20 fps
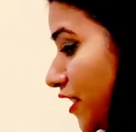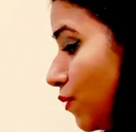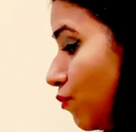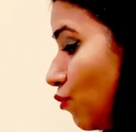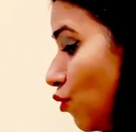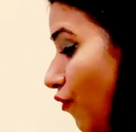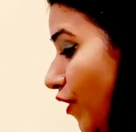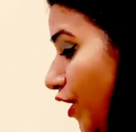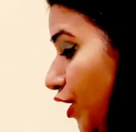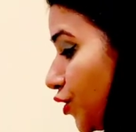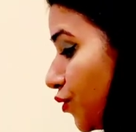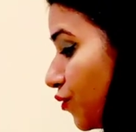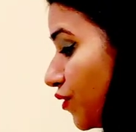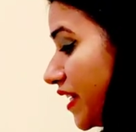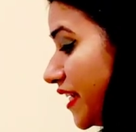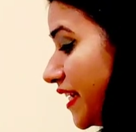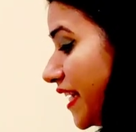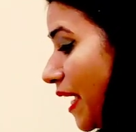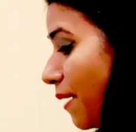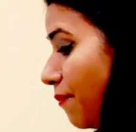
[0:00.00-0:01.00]
it will move into
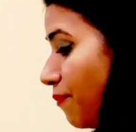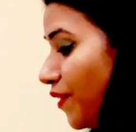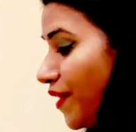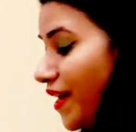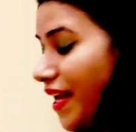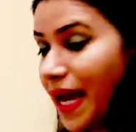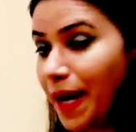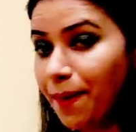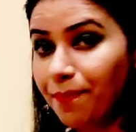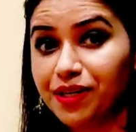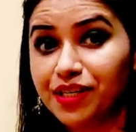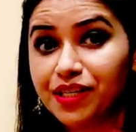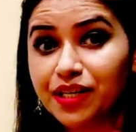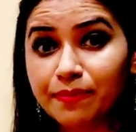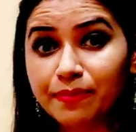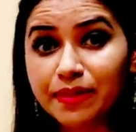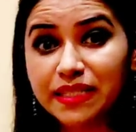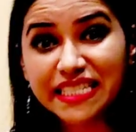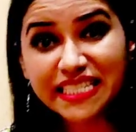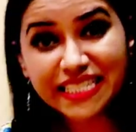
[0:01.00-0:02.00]
the neighboring
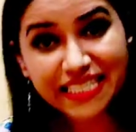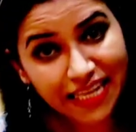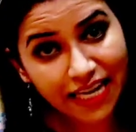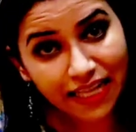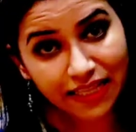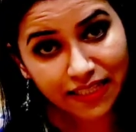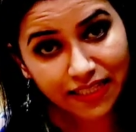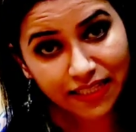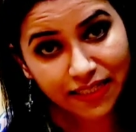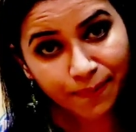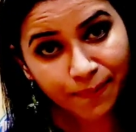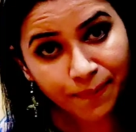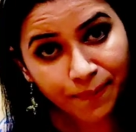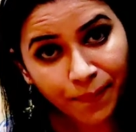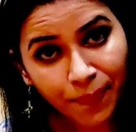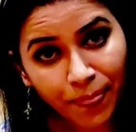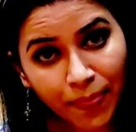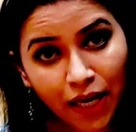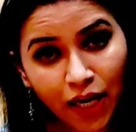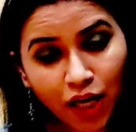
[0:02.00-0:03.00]
epidermal cells.
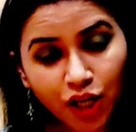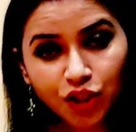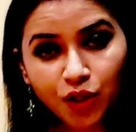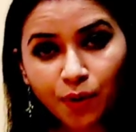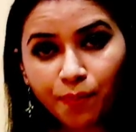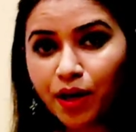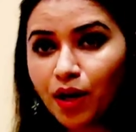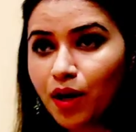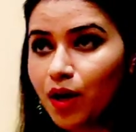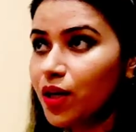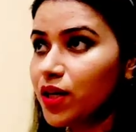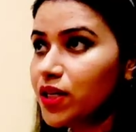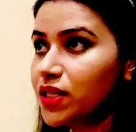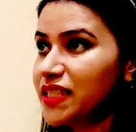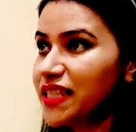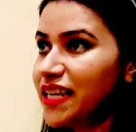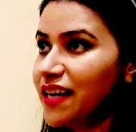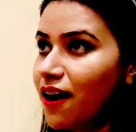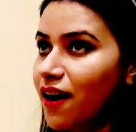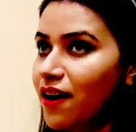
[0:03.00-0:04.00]
So
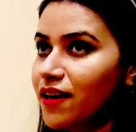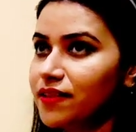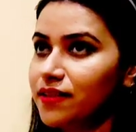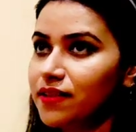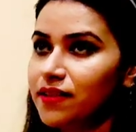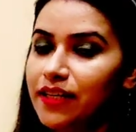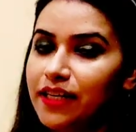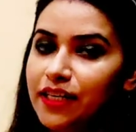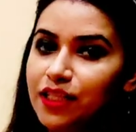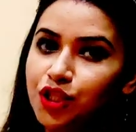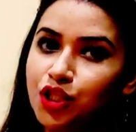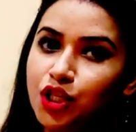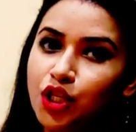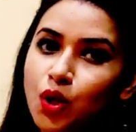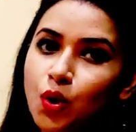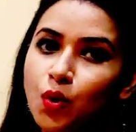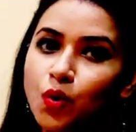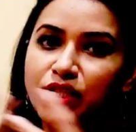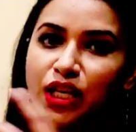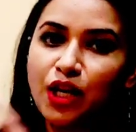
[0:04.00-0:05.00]
because the guard cell is
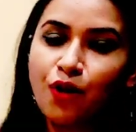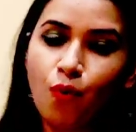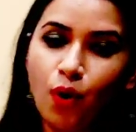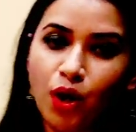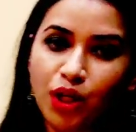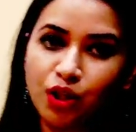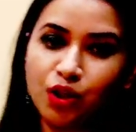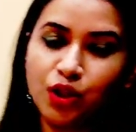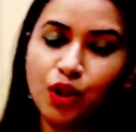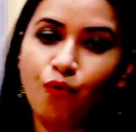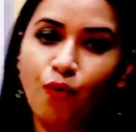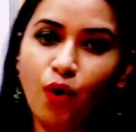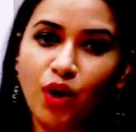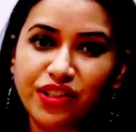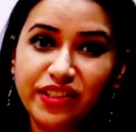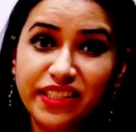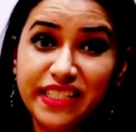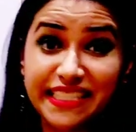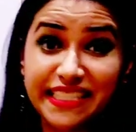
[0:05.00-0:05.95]
losing water, the water